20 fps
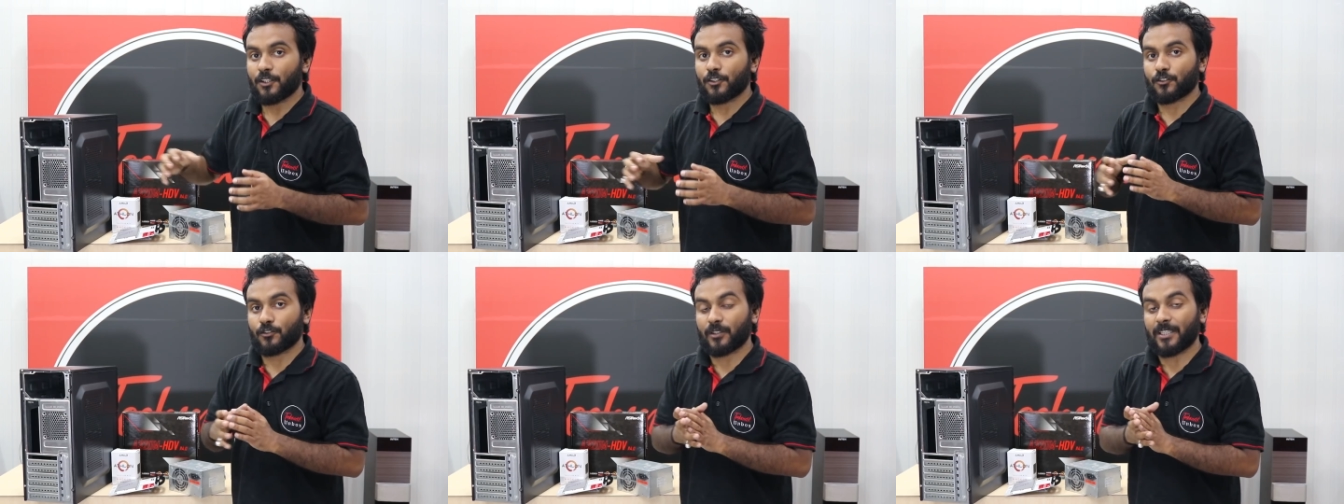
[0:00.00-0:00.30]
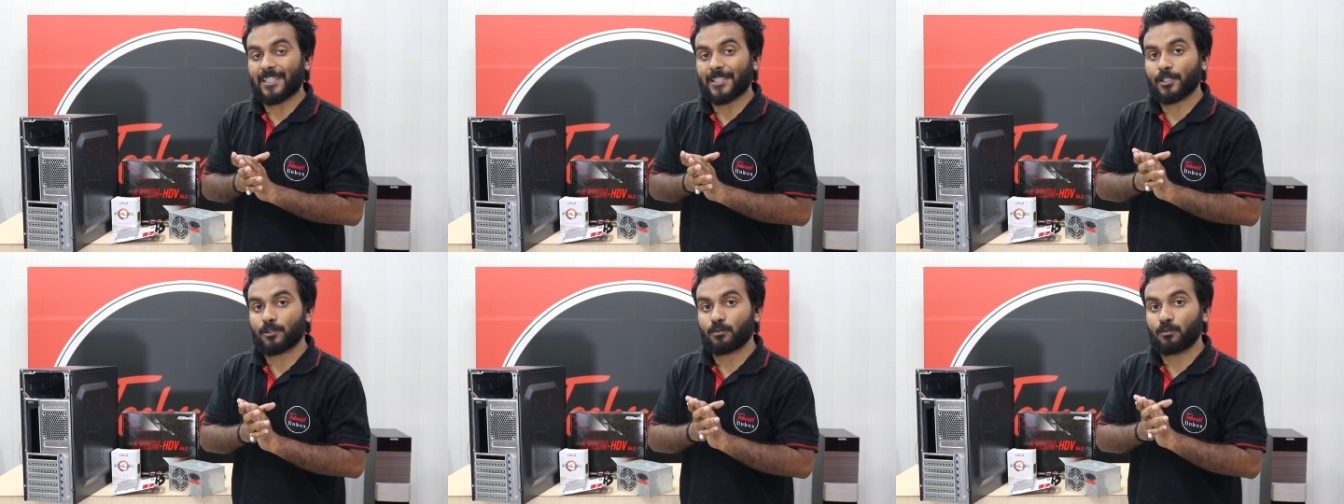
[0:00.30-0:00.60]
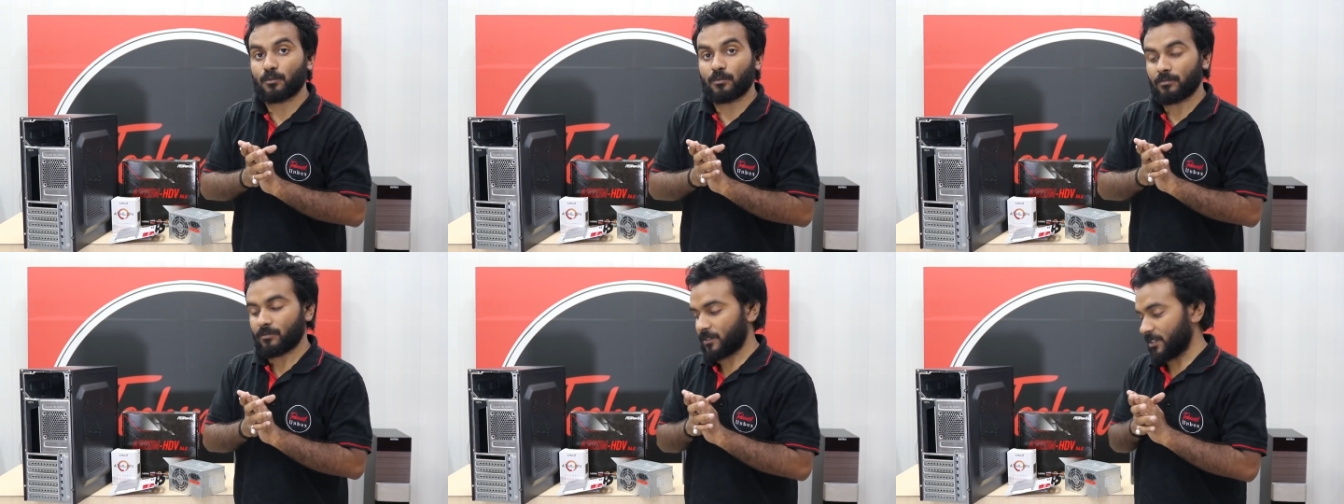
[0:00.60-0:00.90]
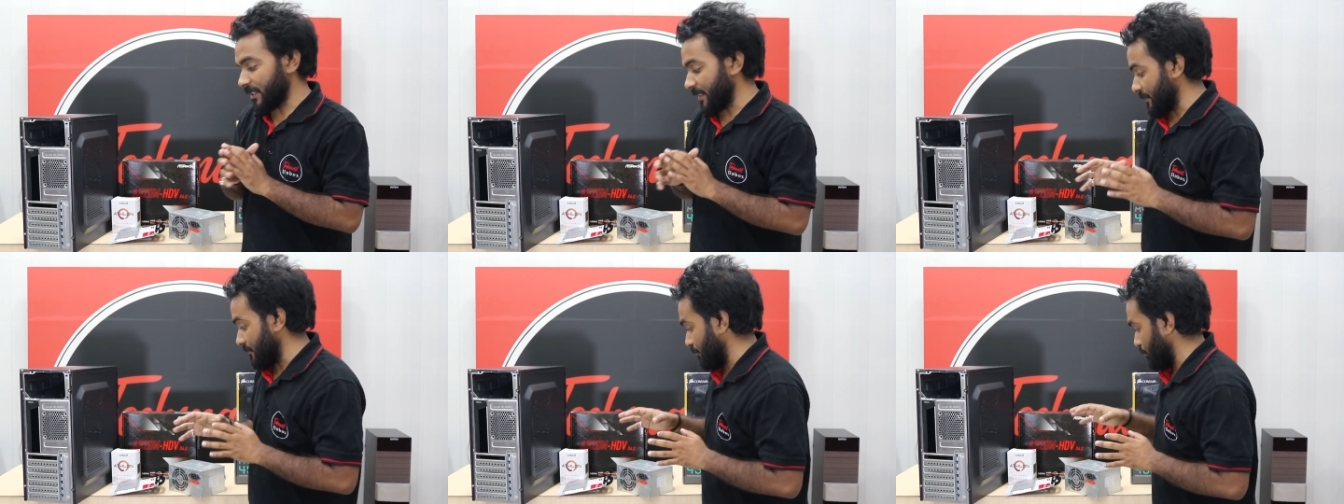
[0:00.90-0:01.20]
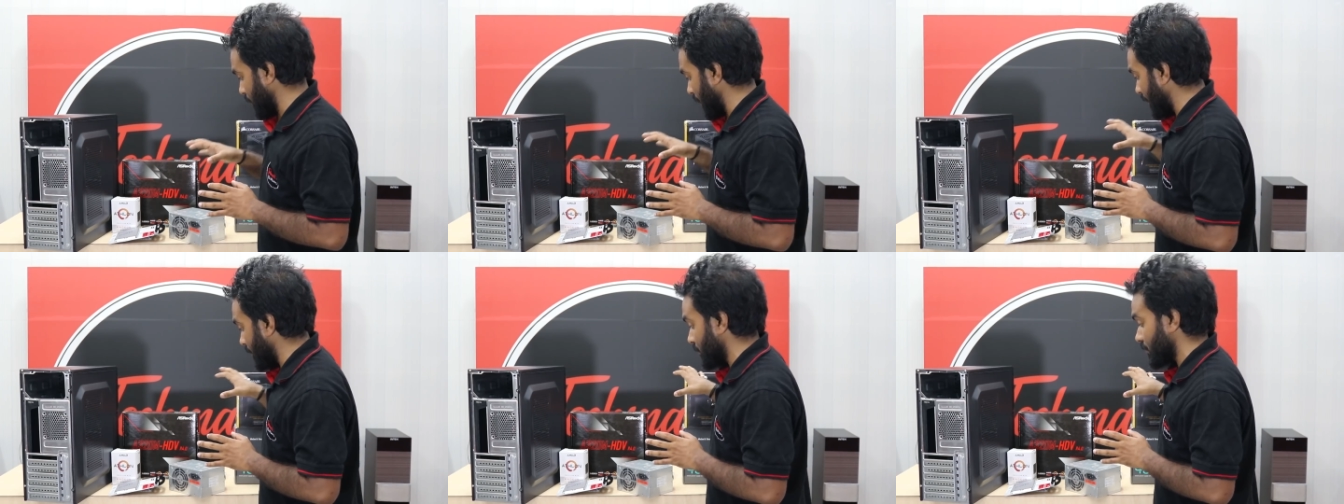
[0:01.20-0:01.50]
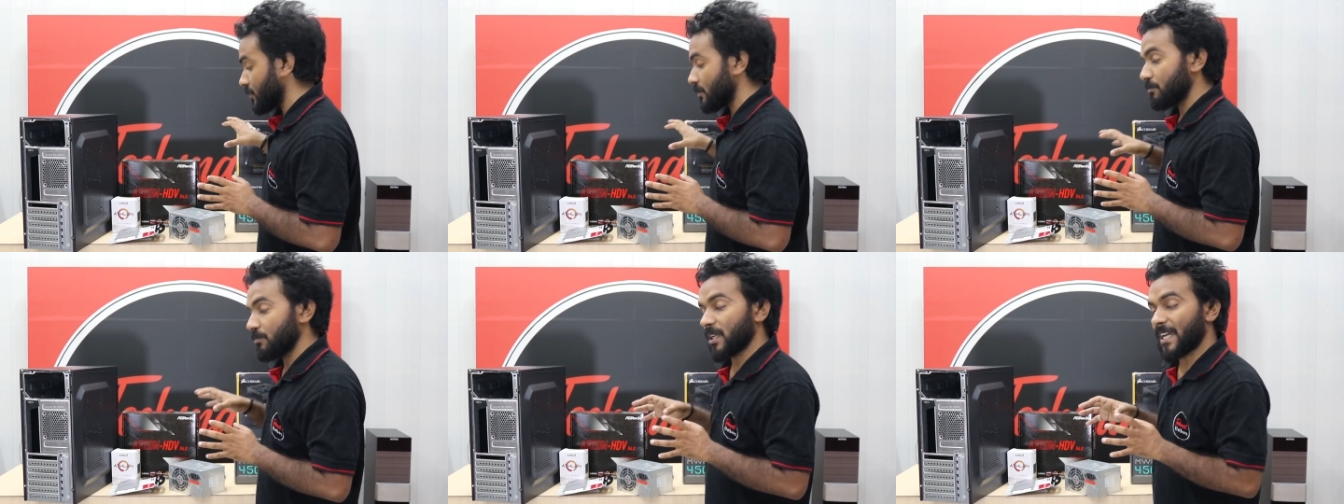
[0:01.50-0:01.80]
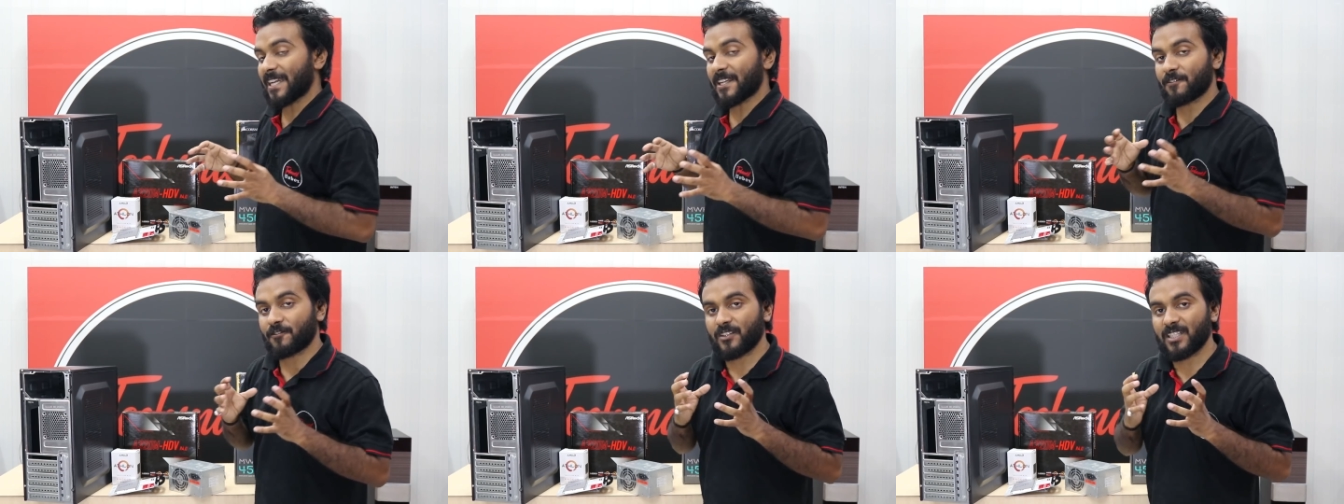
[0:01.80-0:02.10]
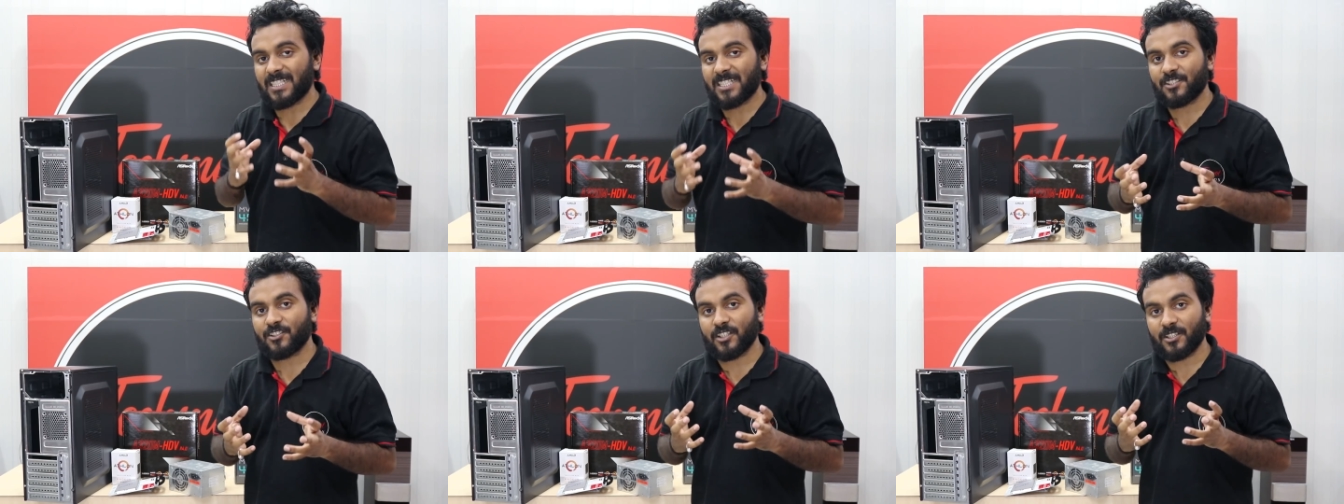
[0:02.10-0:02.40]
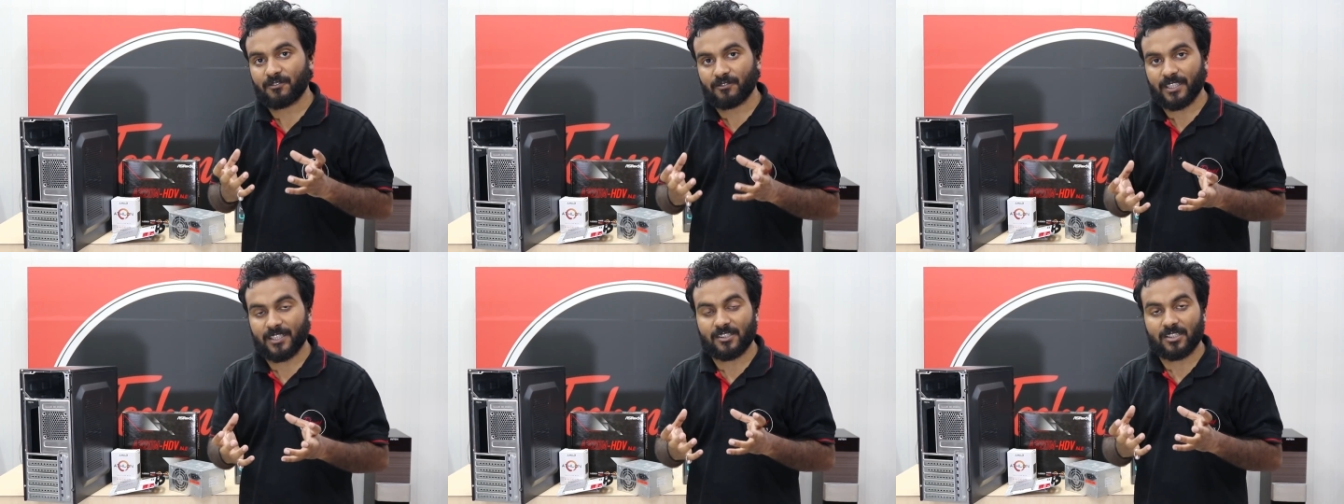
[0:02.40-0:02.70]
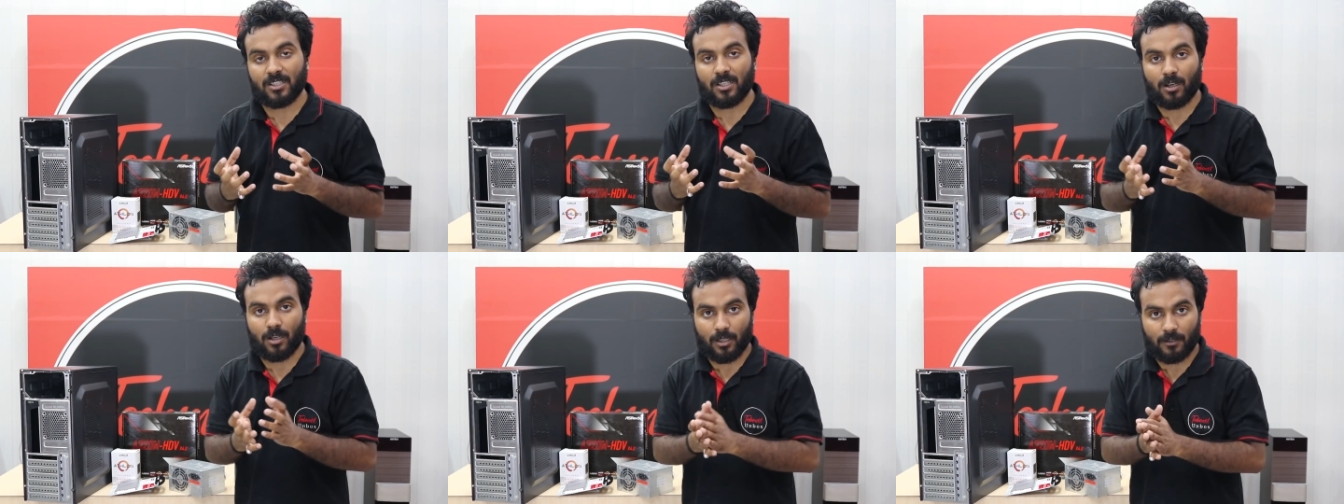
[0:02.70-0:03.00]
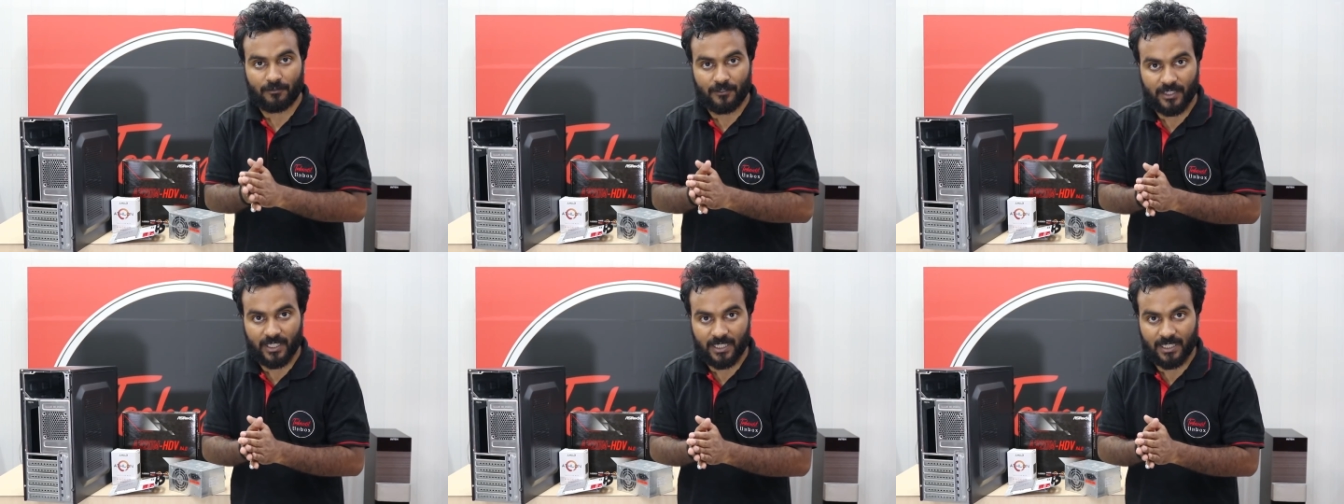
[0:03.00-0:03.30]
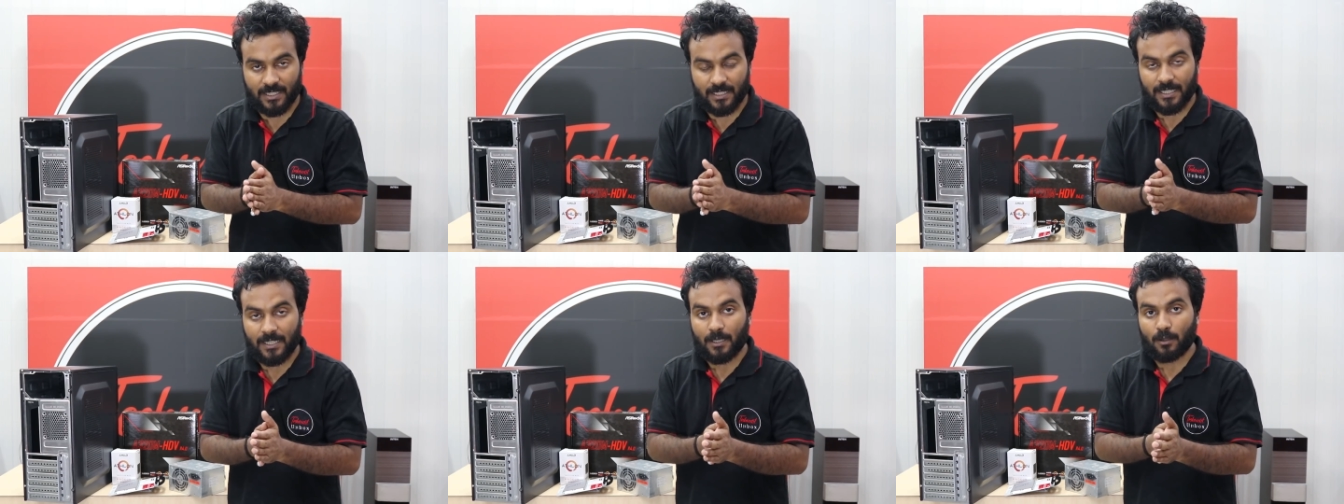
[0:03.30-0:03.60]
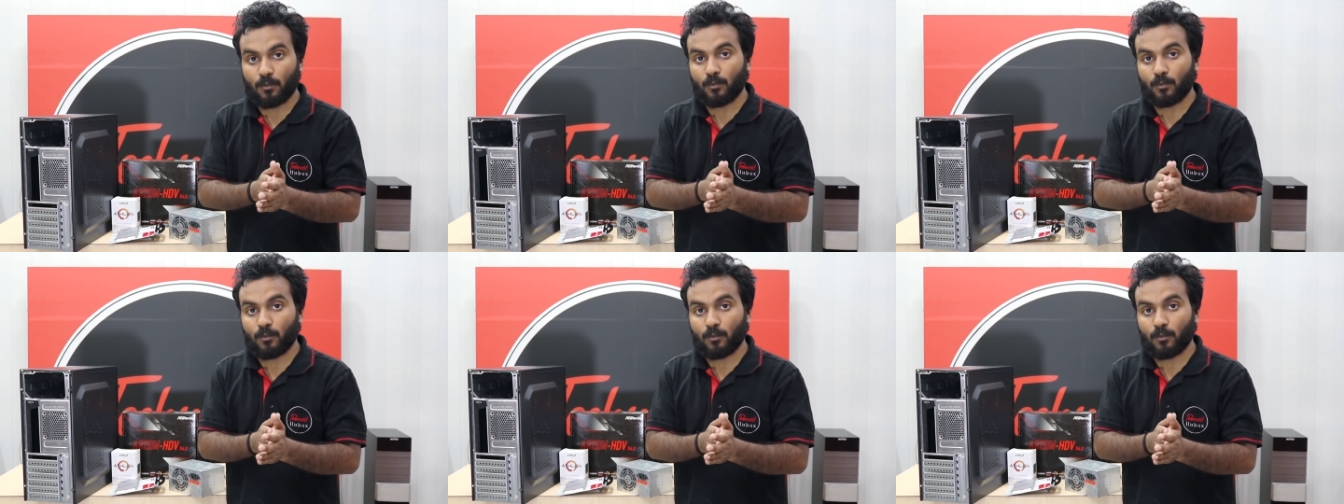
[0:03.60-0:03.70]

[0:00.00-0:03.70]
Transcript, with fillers: So it the power supply really generates a lot of heat